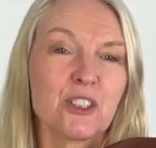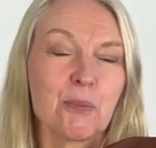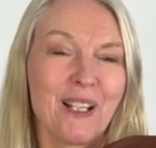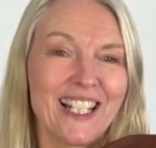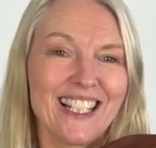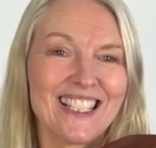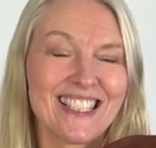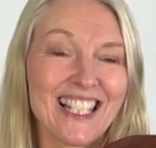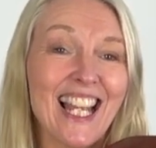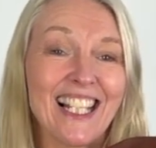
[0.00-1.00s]
play this
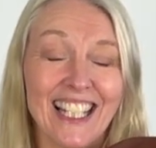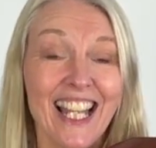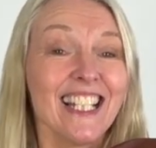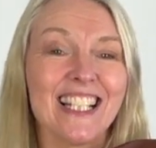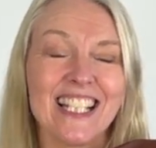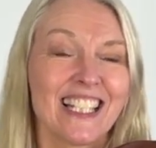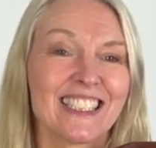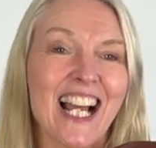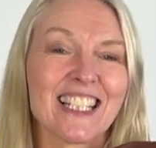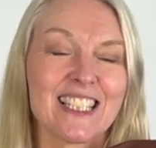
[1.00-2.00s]
scale again in the
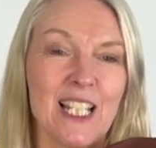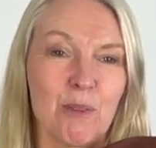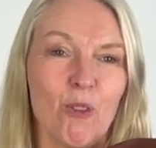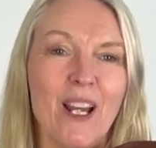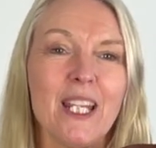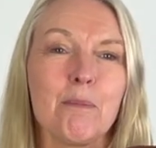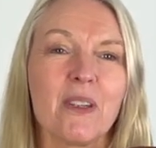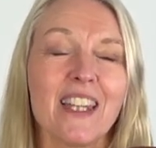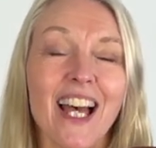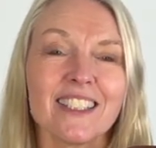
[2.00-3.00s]
exact same way,
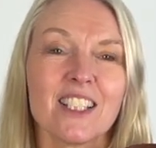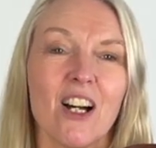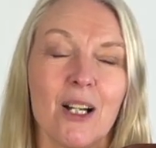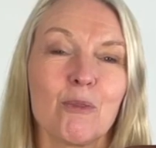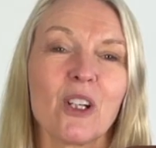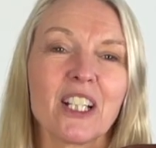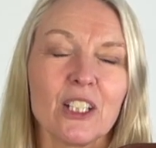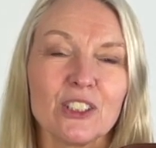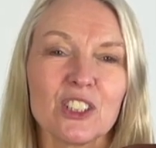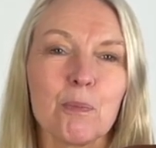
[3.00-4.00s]
but that time we're
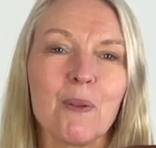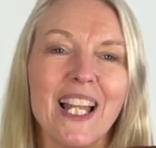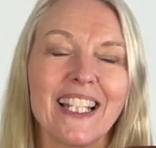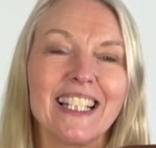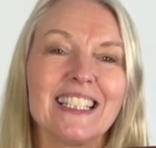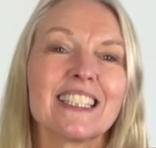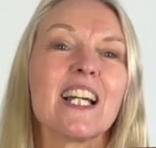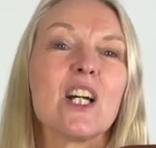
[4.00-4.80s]
going to play it